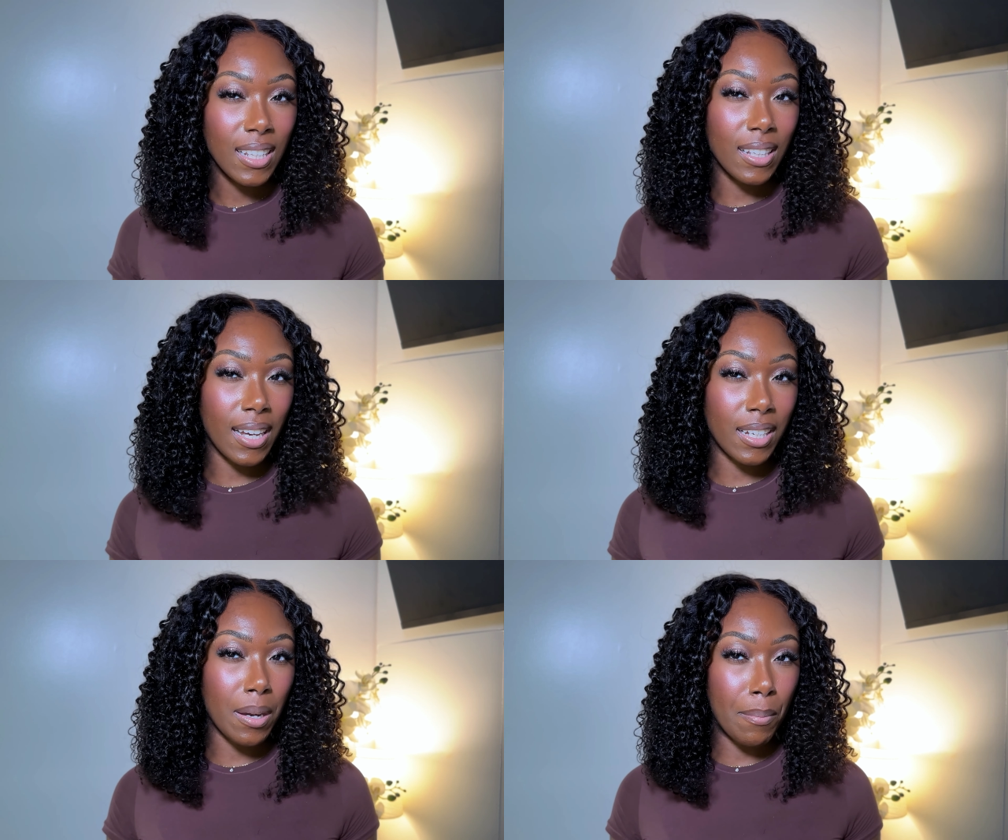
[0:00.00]

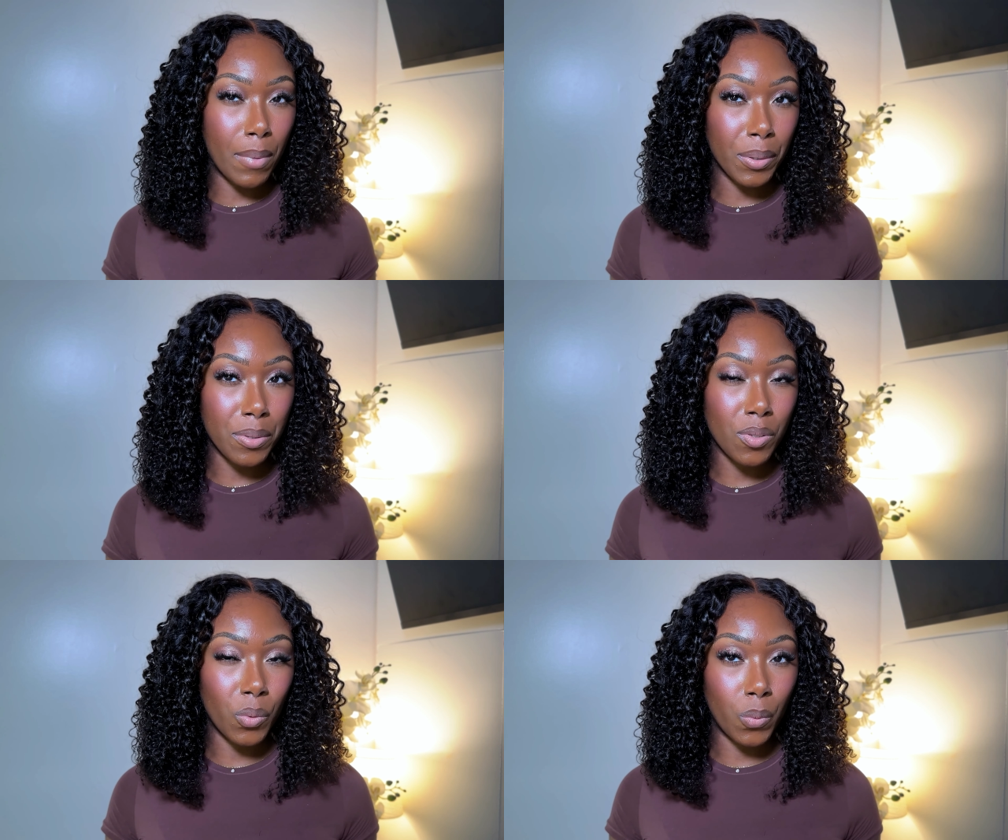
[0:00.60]
like
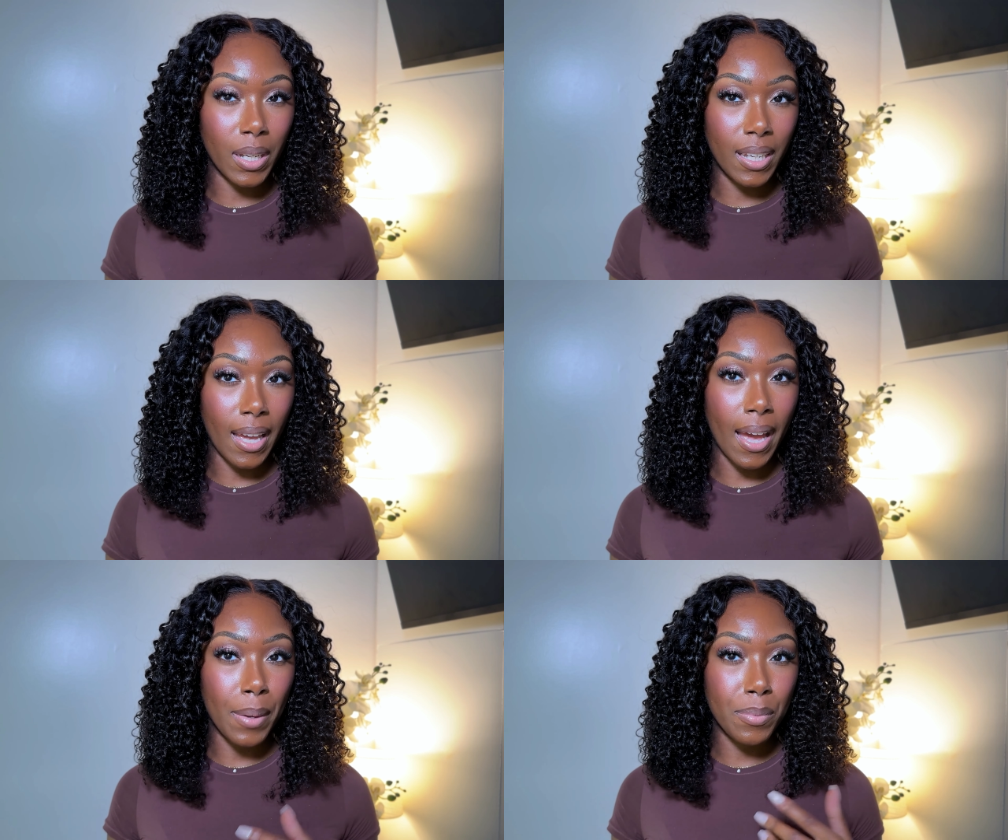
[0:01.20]
most wig
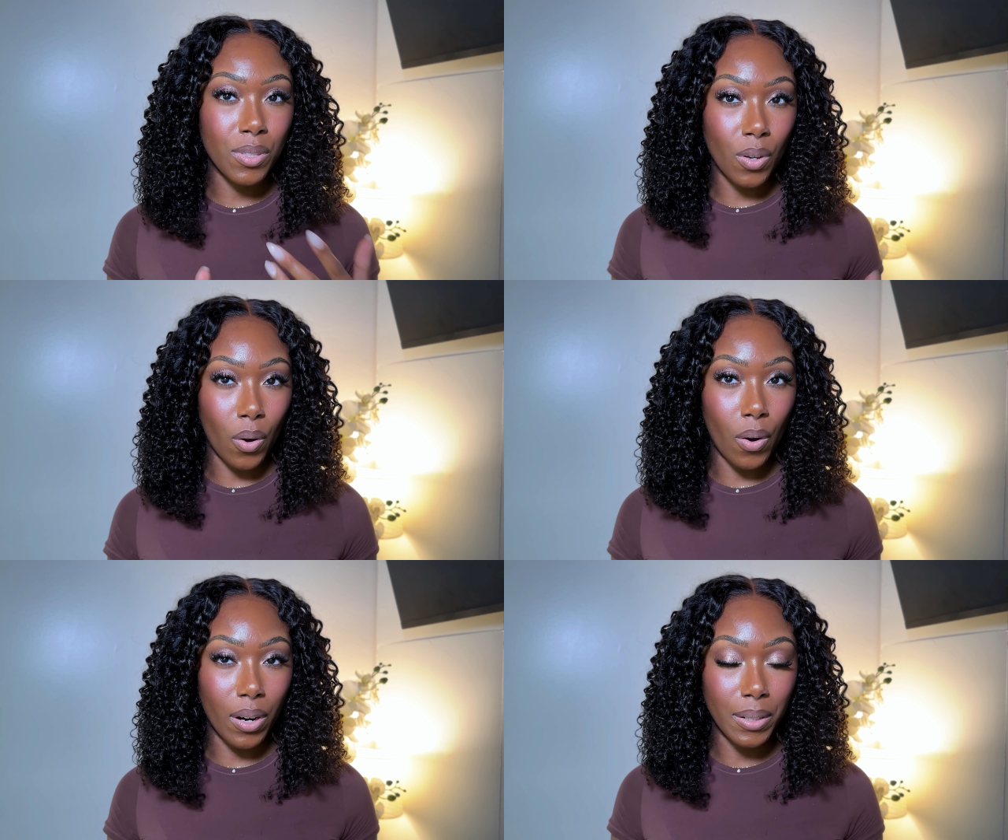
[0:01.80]
caps
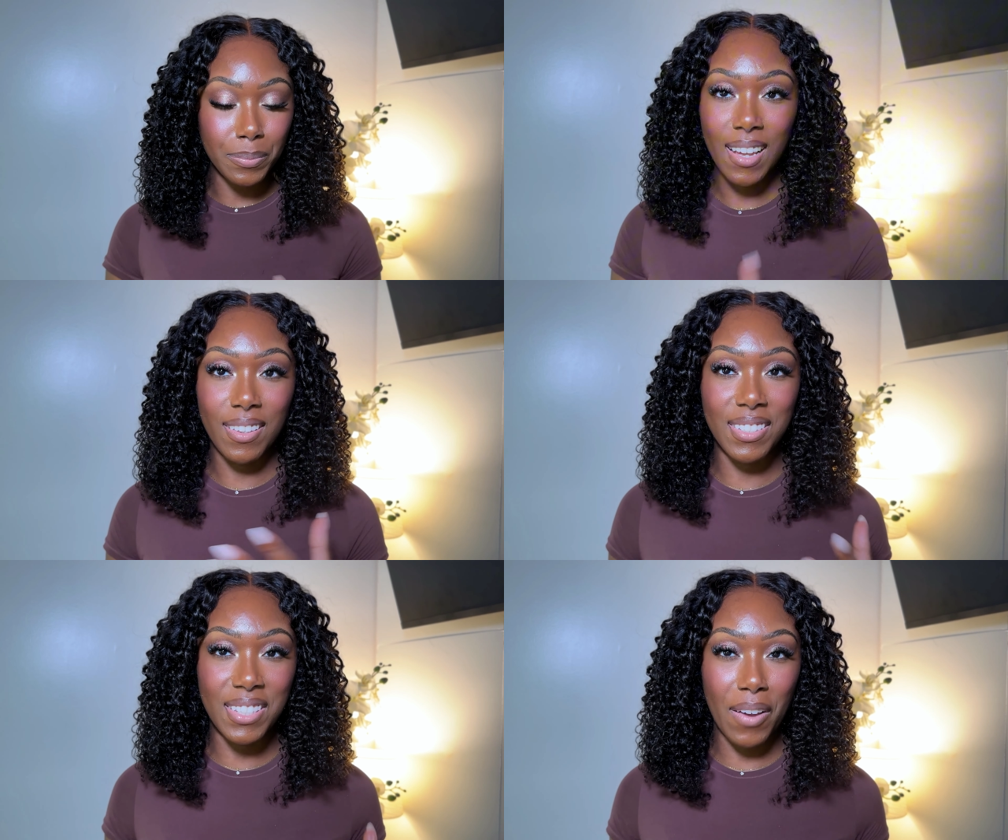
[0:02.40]
are.
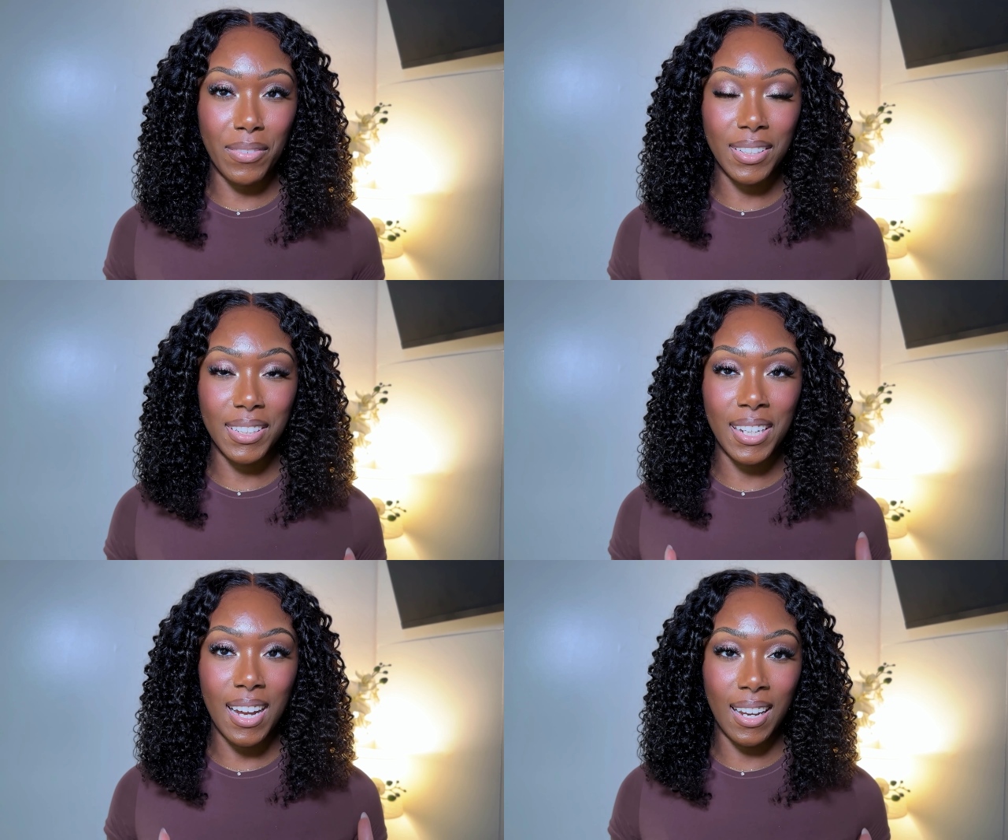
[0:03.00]
There's
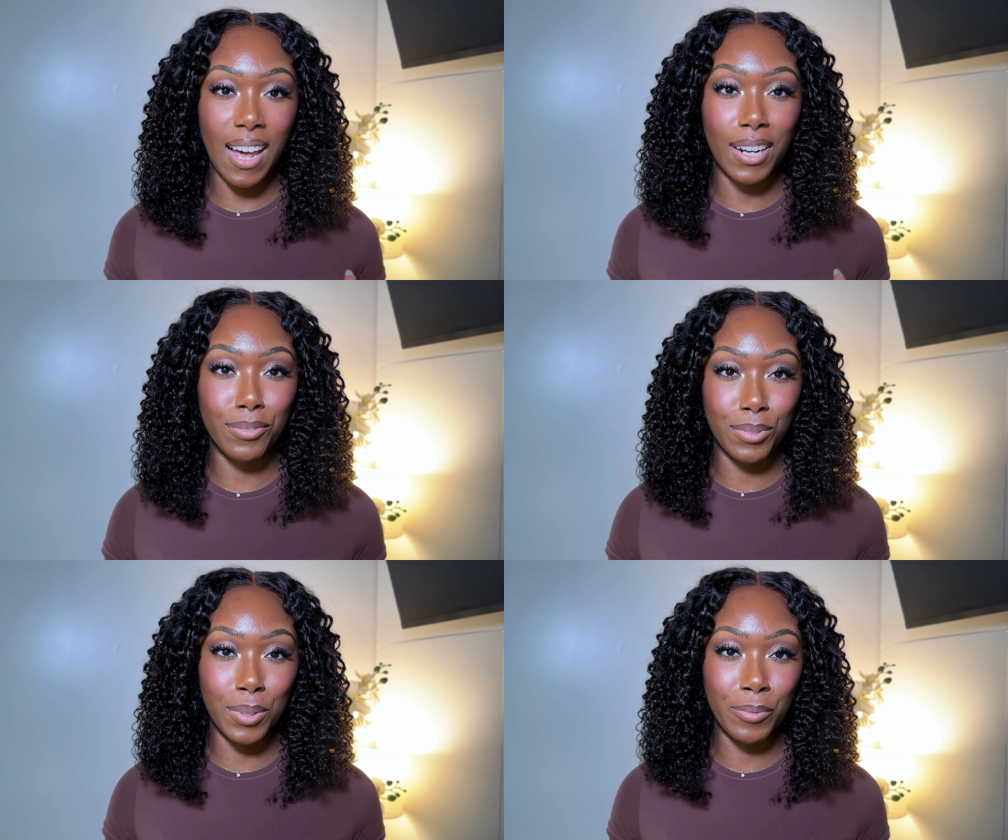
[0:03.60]
definitely a lot
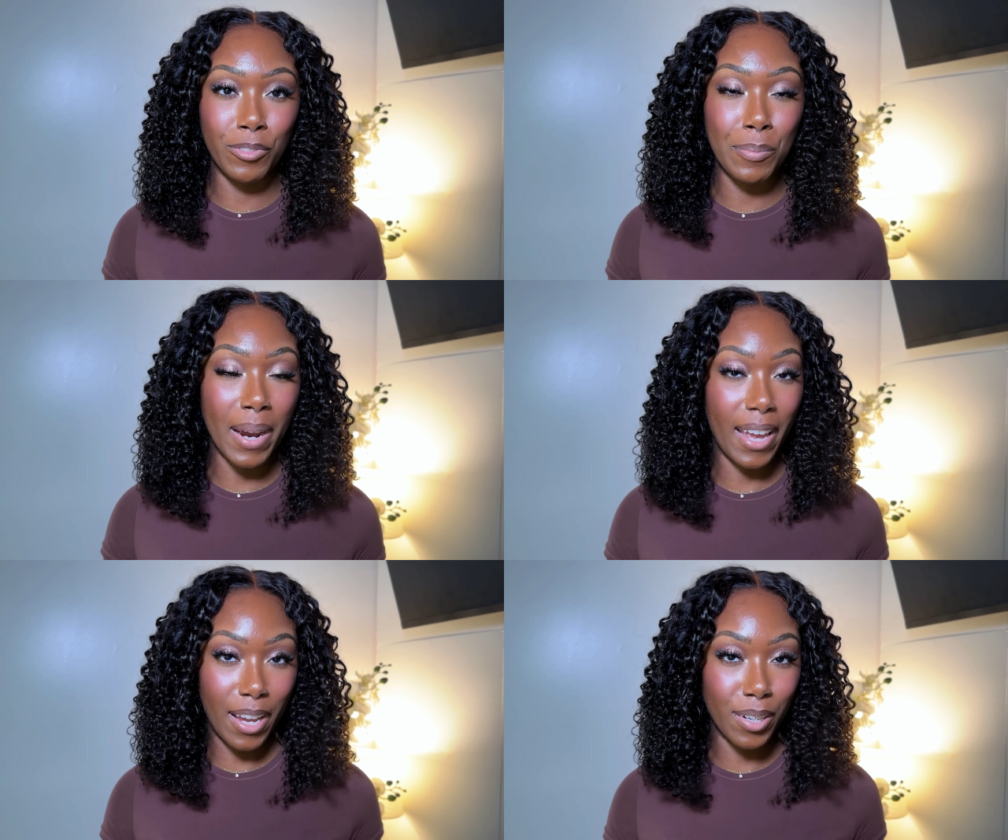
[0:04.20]
of room for
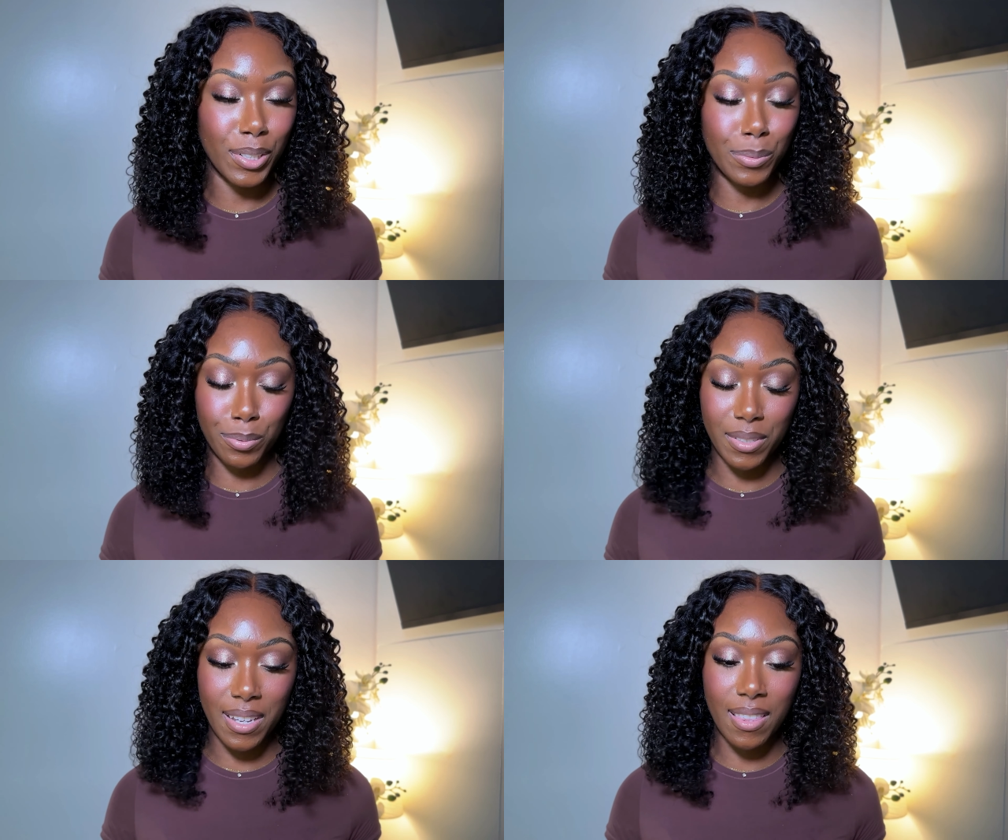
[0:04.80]
my hair to
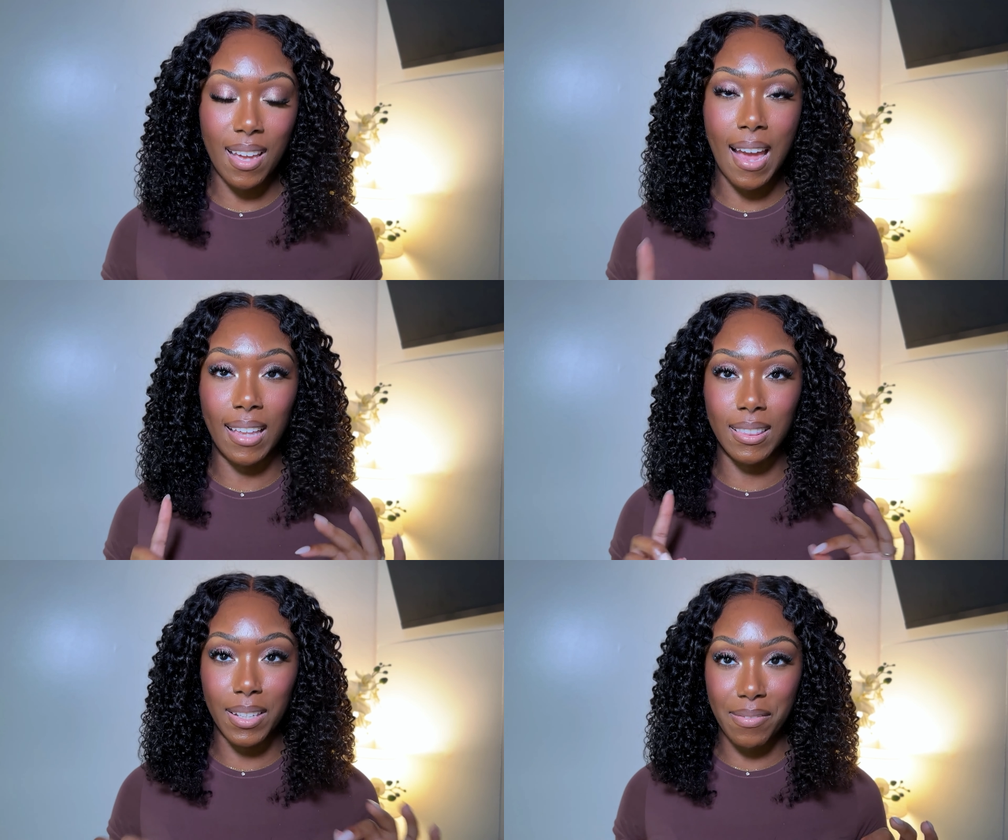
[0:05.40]
breathe, and I
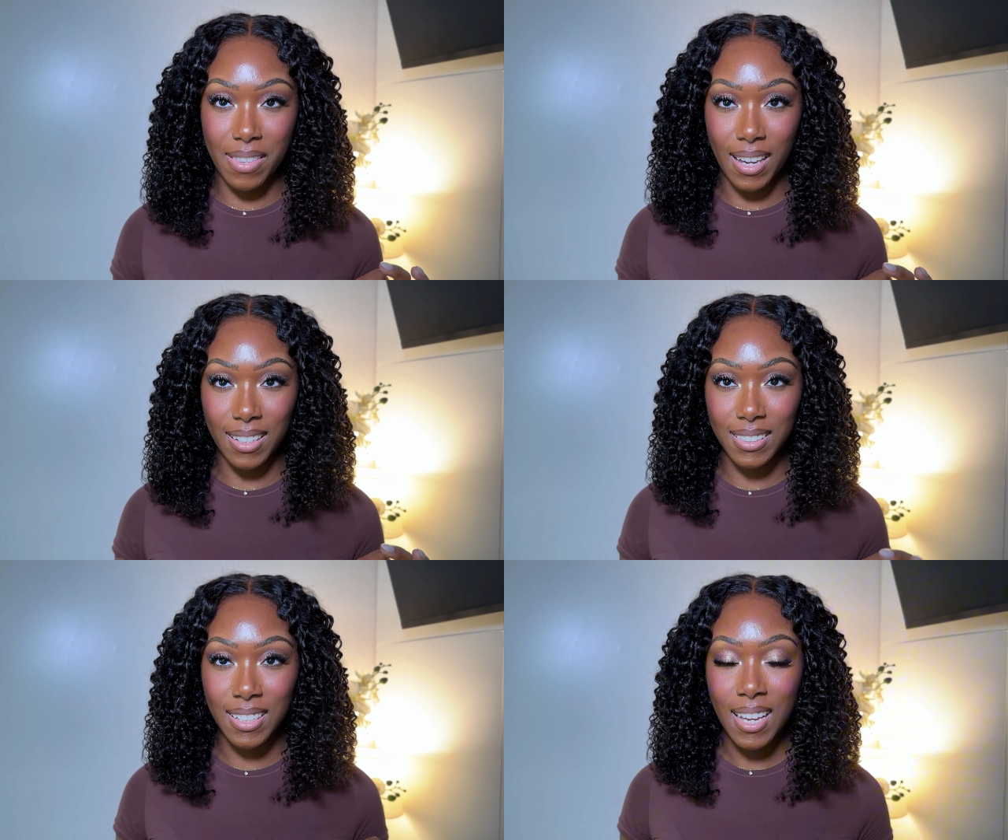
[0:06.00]
love that.